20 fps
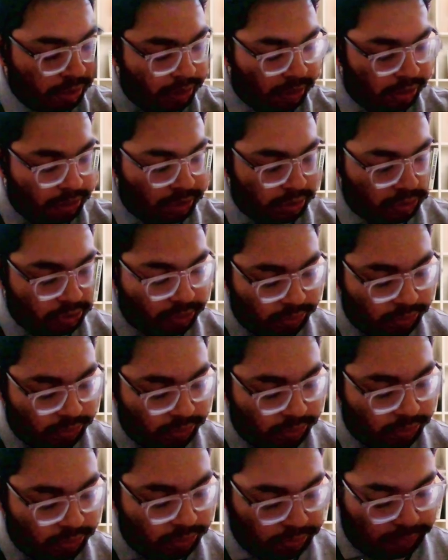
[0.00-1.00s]
So
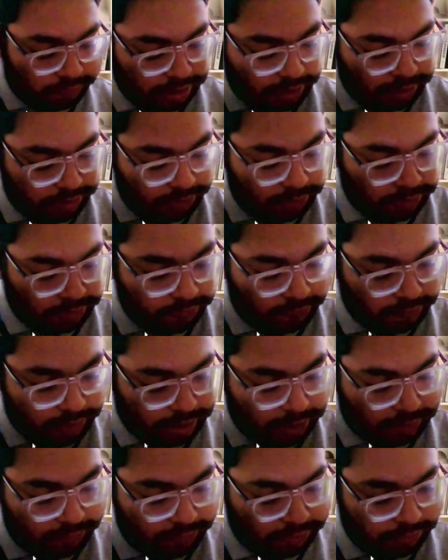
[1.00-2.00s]
finally, what
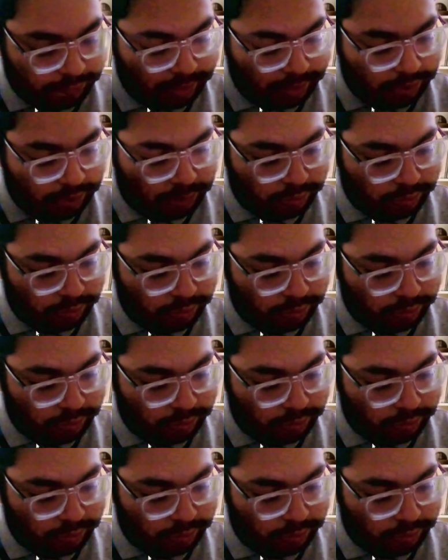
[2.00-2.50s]
we will do,